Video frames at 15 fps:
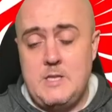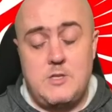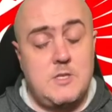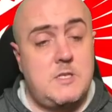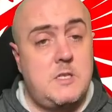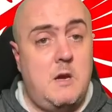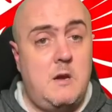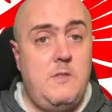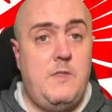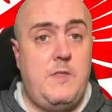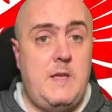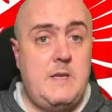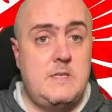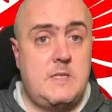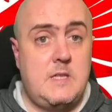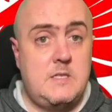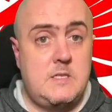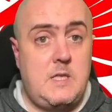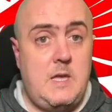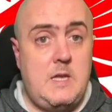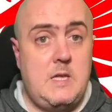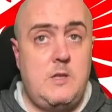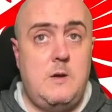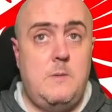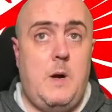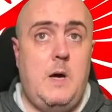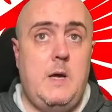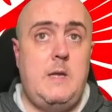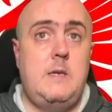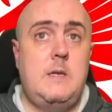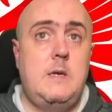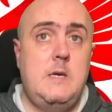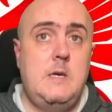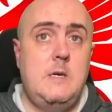Just certain things that stick in your mind.